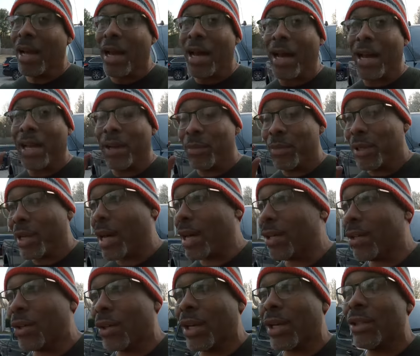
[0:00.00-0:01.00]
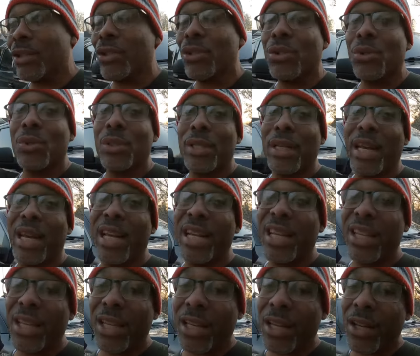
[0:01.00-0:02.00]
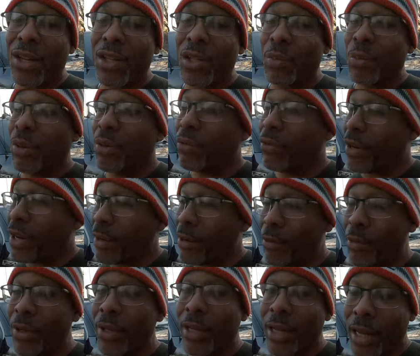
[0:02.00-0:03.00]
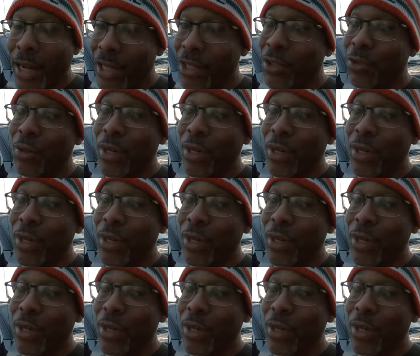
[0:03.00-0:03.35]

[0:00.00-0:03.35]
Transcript: I am not looking to use anything else but fiberglass